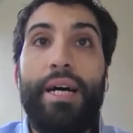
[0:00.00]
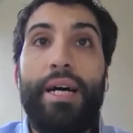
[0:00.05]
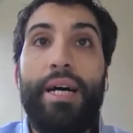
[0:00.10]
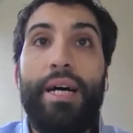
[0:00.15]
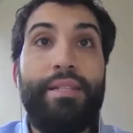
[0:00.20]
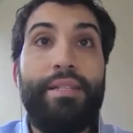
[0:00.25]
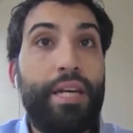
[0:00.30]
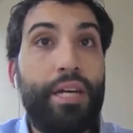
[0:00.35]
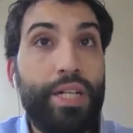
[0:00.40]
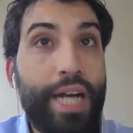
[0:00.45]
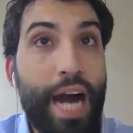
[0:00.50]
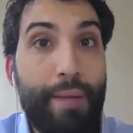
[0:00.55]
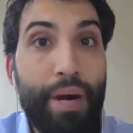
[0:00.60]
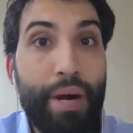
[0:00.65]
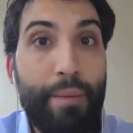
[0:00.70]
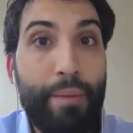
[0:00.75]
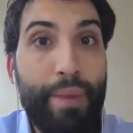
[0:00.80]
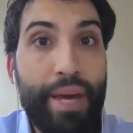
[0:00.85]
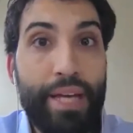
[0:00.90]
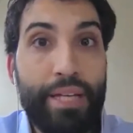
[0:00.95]
silicon
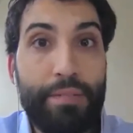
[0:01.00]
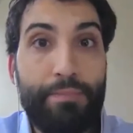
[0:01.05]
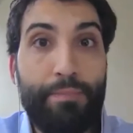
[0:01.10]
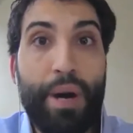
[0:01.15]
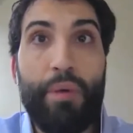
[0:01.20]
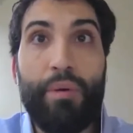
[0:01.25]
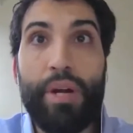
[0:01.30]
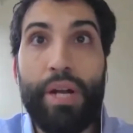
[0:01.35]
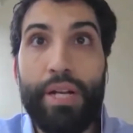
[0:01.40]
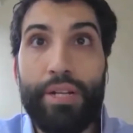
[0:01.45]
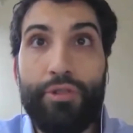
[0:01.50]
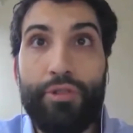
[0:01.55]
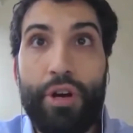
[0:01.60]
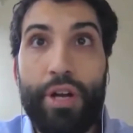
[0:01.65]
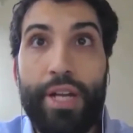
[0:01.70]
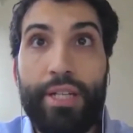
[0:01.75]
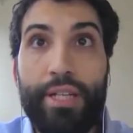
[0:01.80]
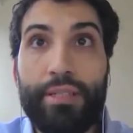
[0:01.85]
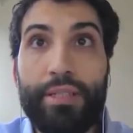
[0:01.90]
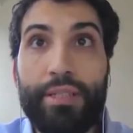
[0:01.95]
carbide-based power
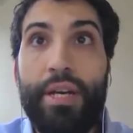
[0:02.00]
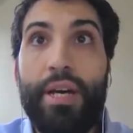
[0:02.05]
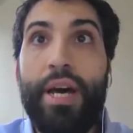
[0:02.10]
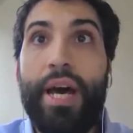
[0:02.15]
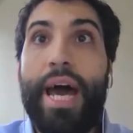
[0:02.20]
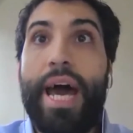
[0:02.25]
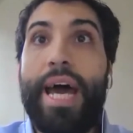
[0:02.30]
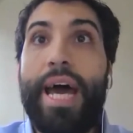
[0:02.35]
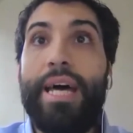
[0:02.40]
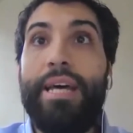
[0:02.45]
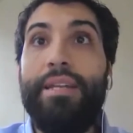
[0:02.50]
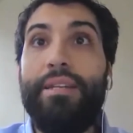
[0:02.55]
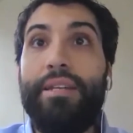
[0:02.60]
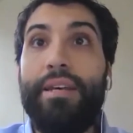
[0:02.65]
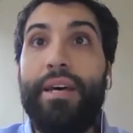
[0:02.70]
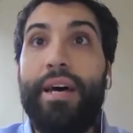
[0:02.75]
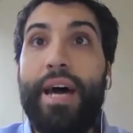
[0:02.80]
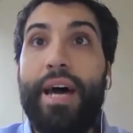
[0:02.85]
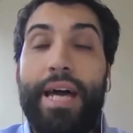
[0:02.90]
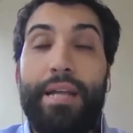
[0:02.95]
electronics and
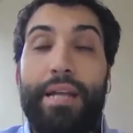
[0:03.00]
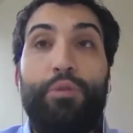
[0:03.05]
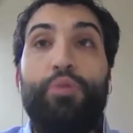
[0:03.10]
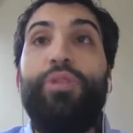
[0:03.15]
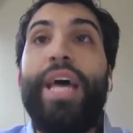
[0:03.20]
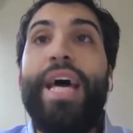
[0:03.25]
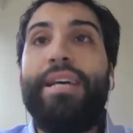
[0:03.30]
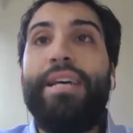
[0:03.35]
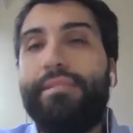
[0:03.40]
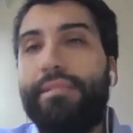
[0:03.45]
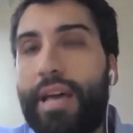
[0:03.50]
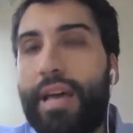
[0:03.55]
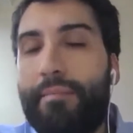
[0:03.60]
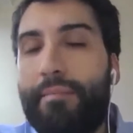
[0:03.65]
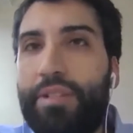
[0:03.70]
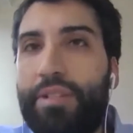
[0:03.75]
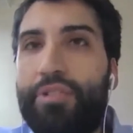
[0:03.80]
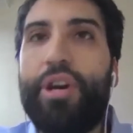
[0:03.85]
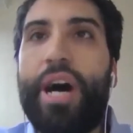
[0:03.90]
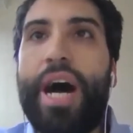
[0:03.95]
to test
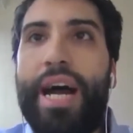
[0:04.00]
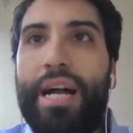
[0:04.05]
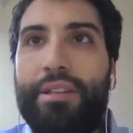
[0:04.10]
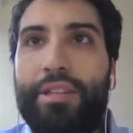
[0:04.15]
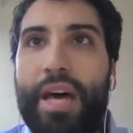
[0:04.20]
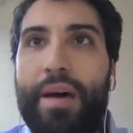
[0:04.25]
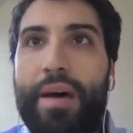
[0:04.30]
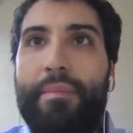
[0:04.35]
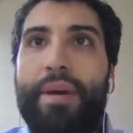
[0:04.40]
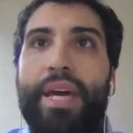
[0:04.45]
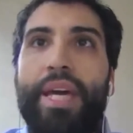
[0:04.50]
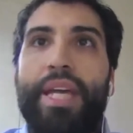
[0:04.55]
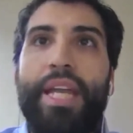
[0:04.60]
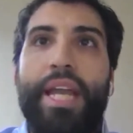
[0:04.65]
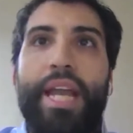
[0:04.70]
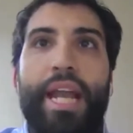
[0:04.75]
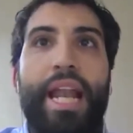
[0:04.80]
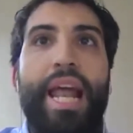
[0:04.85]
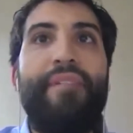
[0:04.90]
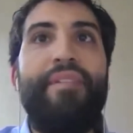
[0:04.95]
them and trial them
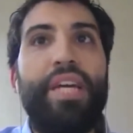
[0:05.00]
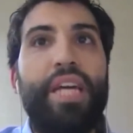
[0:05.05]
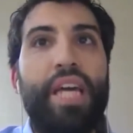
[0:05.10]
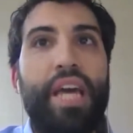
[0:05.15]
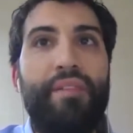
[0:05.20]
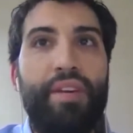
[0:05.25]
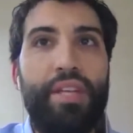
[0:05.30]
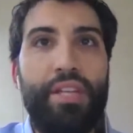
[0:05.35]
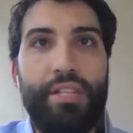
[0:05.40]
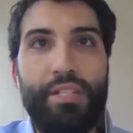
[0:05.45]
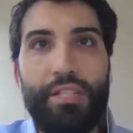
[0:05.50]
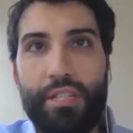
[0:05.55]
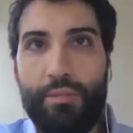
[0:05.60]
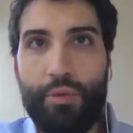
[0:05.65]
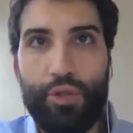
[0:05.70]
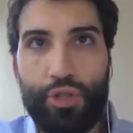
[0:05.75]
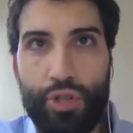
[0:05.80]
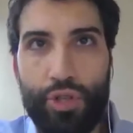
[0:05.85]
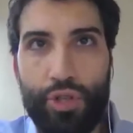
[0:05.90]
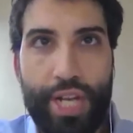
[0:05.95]
in an 11 kV
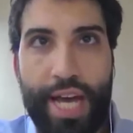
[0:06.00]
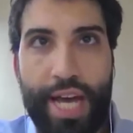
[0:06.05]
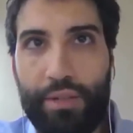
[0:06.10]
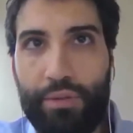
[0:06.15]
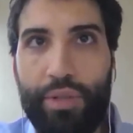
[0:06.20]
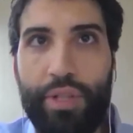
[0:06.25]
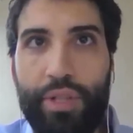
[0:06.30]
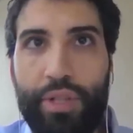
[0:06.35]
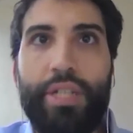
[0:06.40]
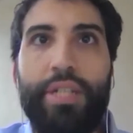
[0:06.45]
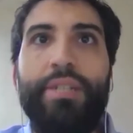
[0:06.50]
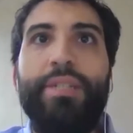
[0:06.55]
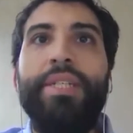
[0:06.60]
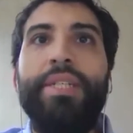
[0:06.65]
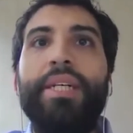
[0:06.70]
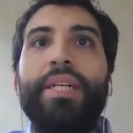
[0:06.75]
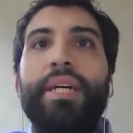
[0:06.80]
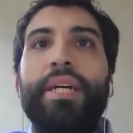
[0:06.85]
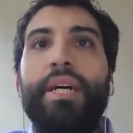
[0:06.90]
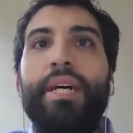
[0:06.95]
distribution network.
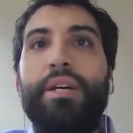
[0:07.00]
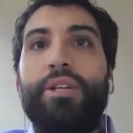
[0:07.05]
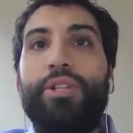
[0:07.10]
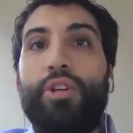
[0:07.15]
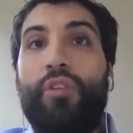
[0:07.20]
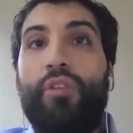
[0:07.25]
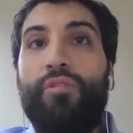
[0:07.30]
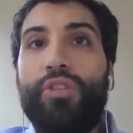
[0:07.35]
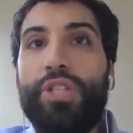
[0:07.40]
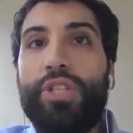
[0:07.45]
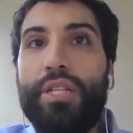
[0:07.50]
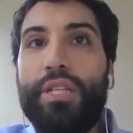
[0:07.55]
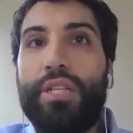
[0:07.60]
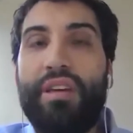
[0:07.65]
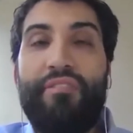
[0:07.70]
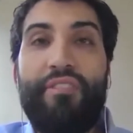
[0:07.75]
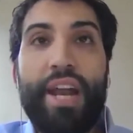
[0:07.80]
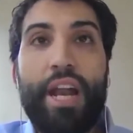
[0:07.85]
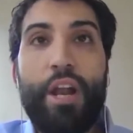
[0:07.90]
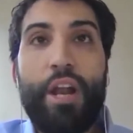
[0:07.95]
So obviously,
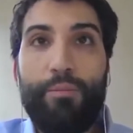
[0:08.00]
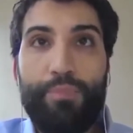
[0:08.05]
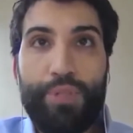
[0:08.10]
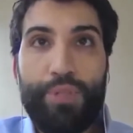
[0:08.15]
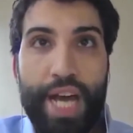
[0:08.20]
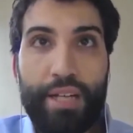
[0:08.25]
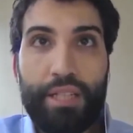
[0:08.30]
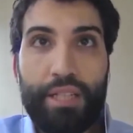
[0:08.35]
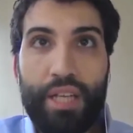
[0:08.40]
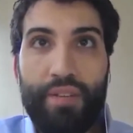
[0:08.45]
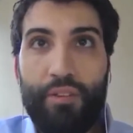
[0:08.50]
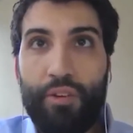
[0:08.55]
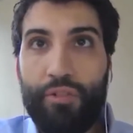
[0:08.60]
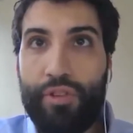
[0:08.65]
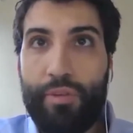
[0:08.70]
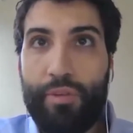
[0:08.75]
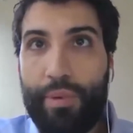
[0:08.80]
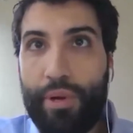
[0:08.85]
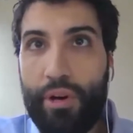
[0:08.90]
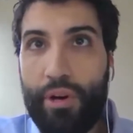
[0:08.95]
the final objective
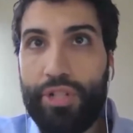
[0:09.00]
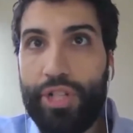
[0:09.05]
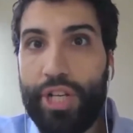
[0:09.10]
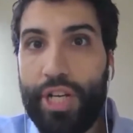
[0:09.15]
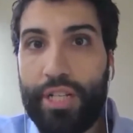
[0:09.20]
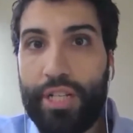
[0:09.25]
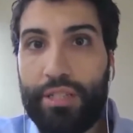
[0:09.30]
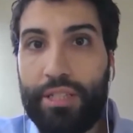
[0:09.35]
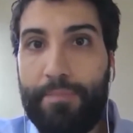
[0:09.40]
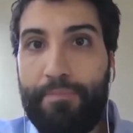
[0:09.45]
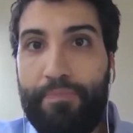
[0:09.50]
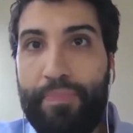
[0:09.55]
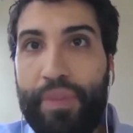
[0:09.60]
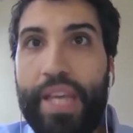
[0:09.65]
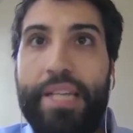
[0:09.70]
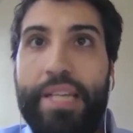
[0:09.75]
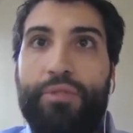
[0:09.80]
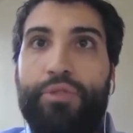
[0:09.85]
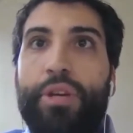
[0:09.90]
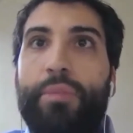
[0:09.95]
of the project
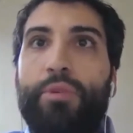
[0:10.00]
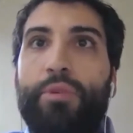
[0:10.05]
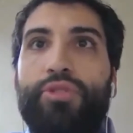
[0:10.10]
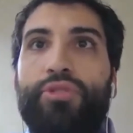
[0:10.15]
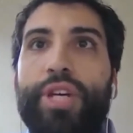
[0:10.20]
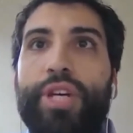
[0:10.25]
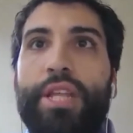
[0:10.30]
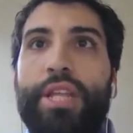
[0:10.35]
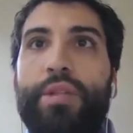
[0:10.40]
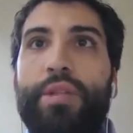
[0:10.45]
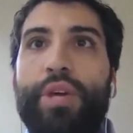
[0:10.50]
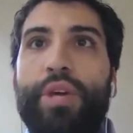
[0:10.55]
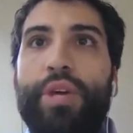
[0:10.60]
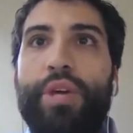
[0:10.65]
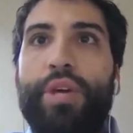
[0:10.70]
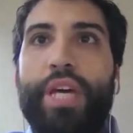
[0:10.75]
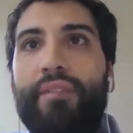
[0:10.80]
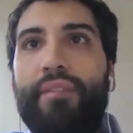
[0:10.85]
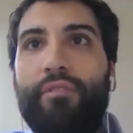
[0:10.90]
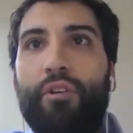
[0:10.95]
is to demonstrate that we can